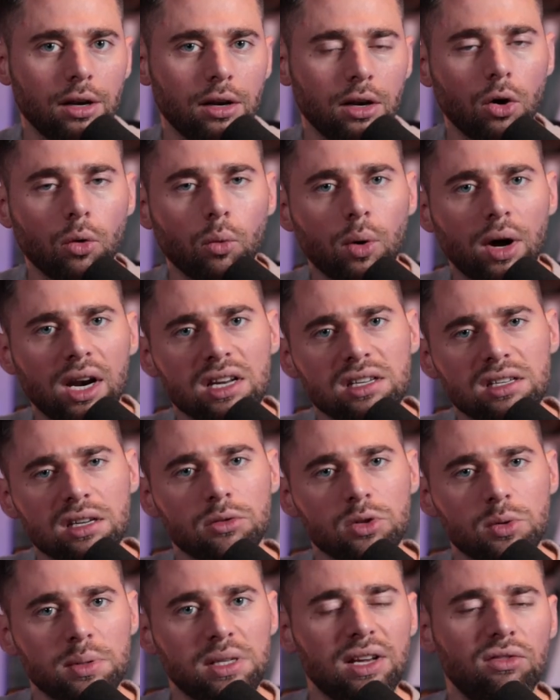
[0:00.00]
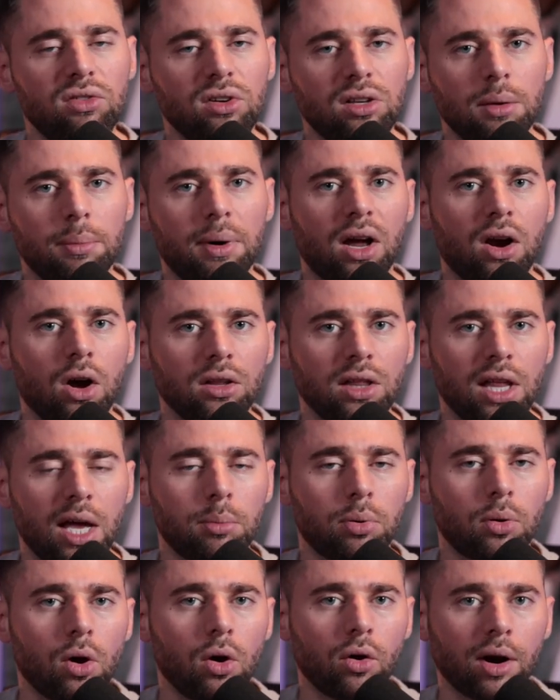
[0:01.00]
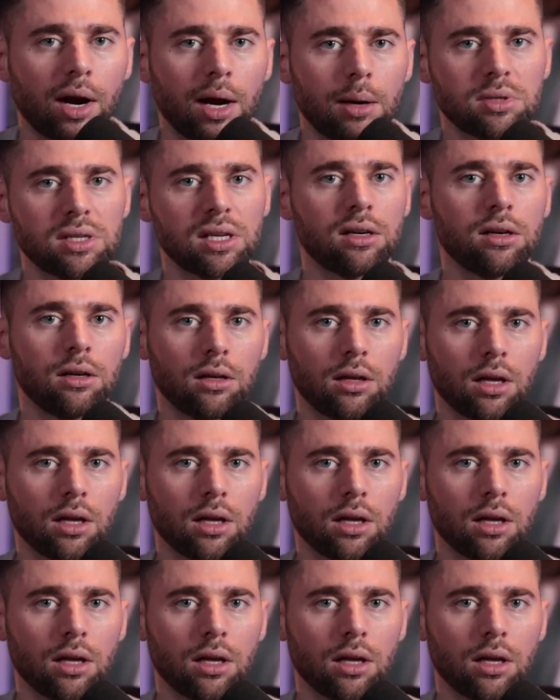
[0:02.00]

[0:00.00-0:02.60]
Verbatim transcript: You know, what is it specifically about online programs that,